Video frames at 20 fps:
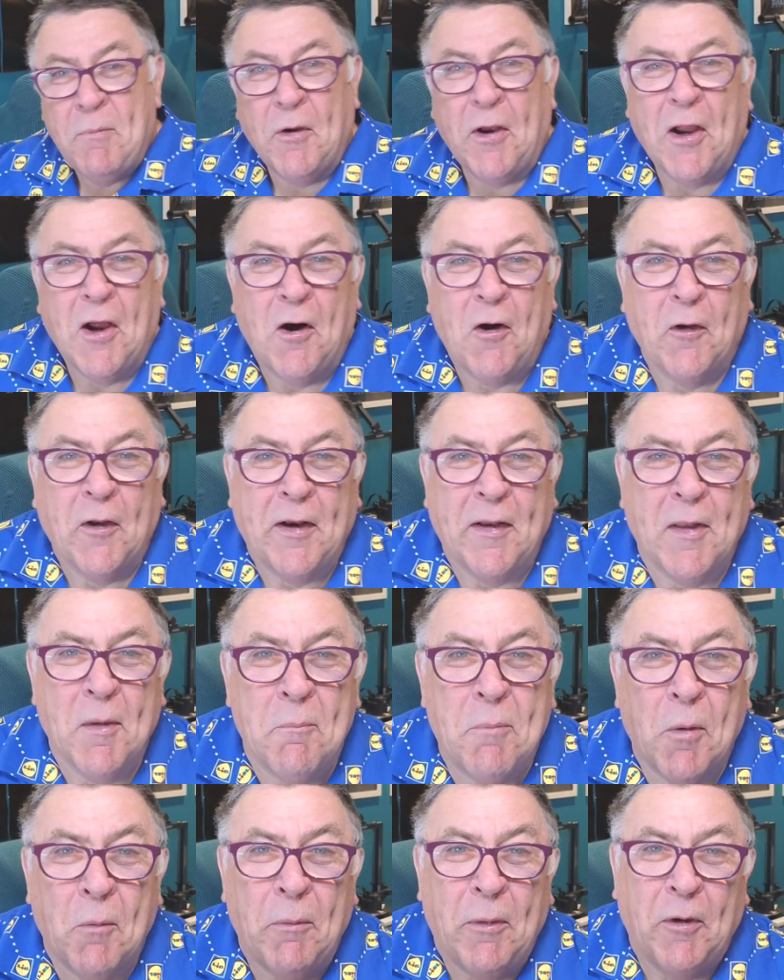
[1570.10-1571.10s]
put it on in
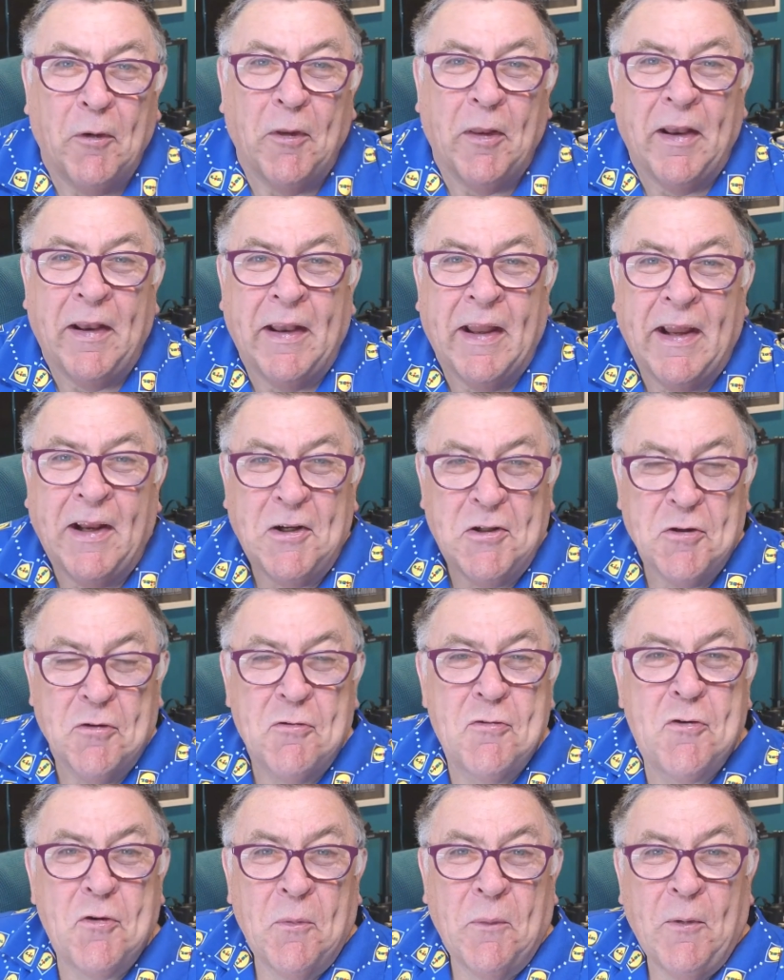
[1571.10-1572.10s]
the pub the other day
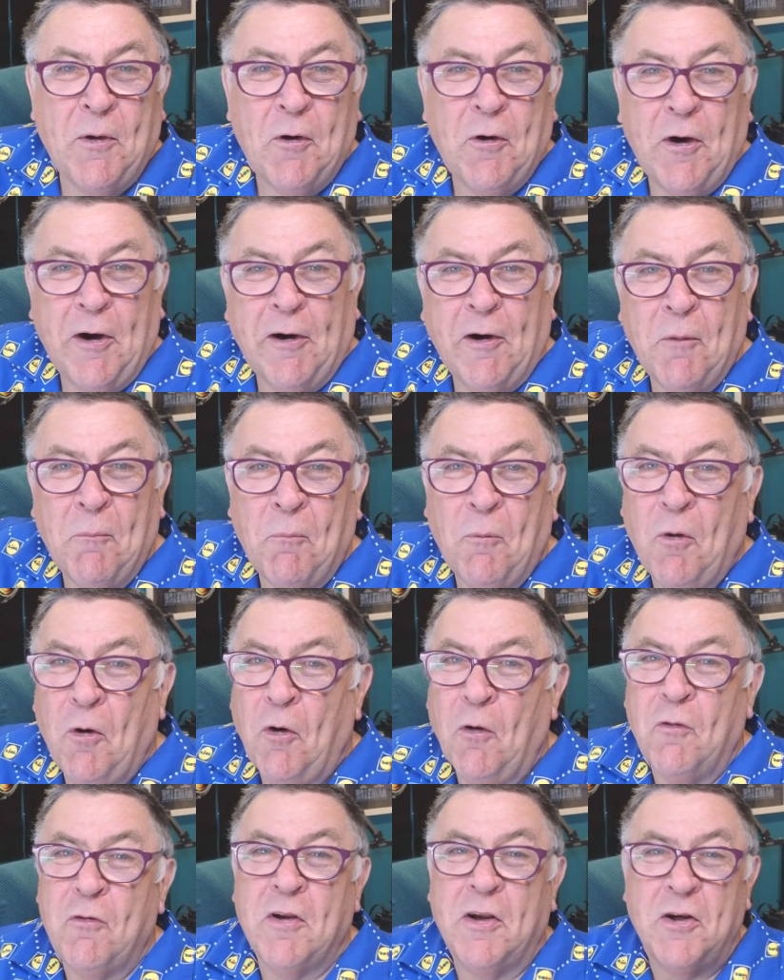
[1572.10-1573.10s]
just to annoy her, and
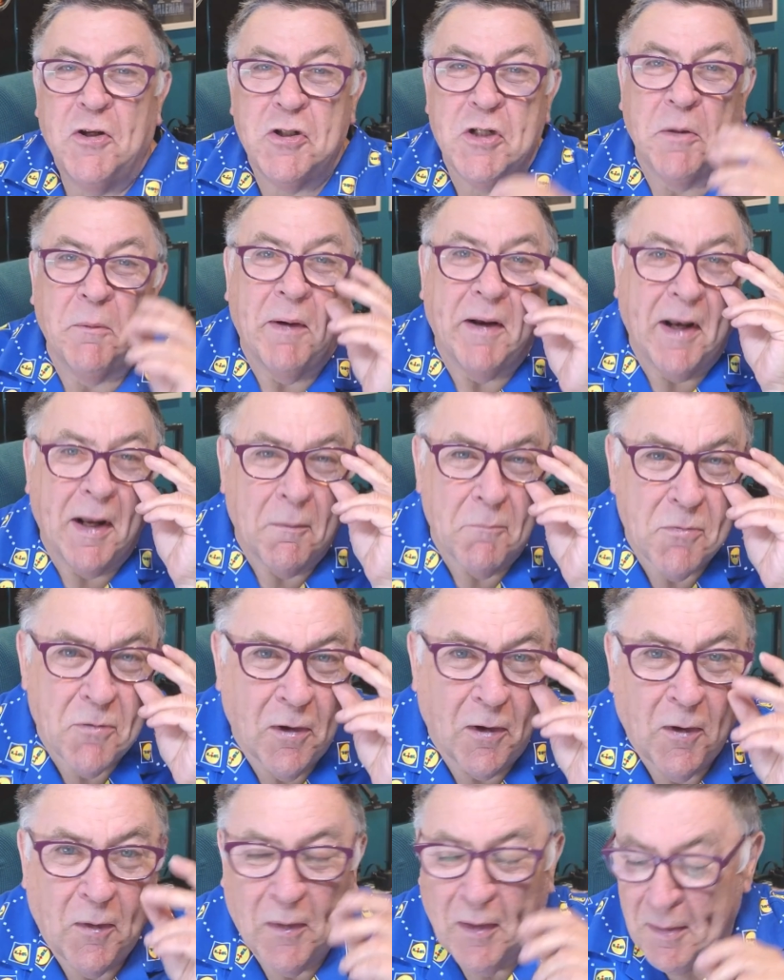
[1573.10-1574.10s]
walked in. She went
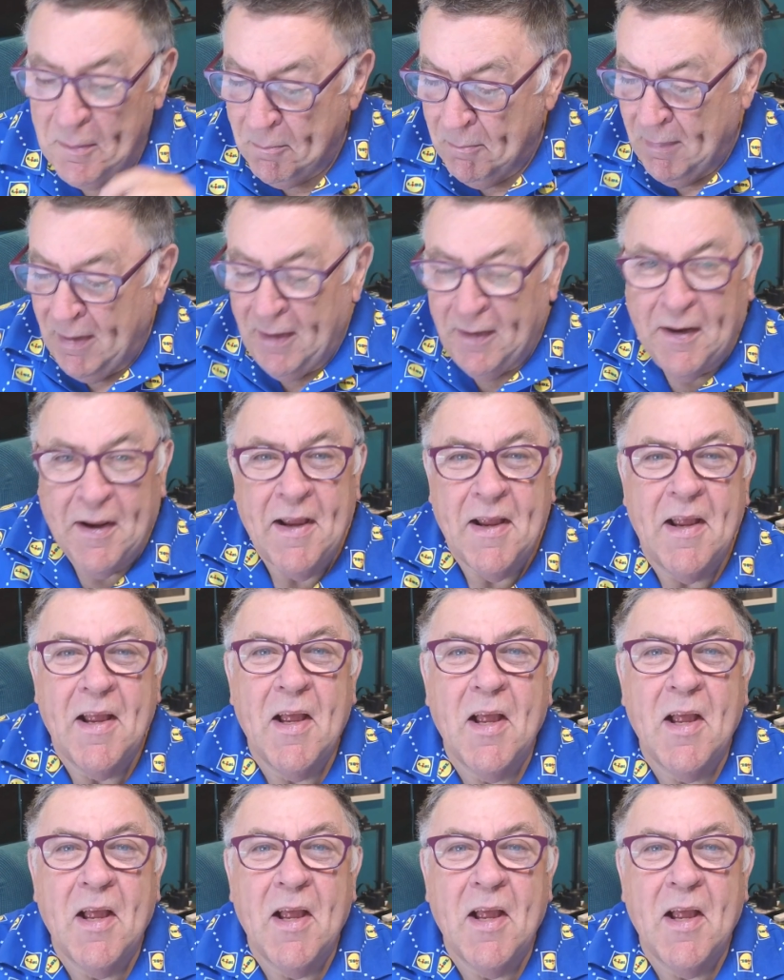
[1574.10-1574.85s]
absolutely mad.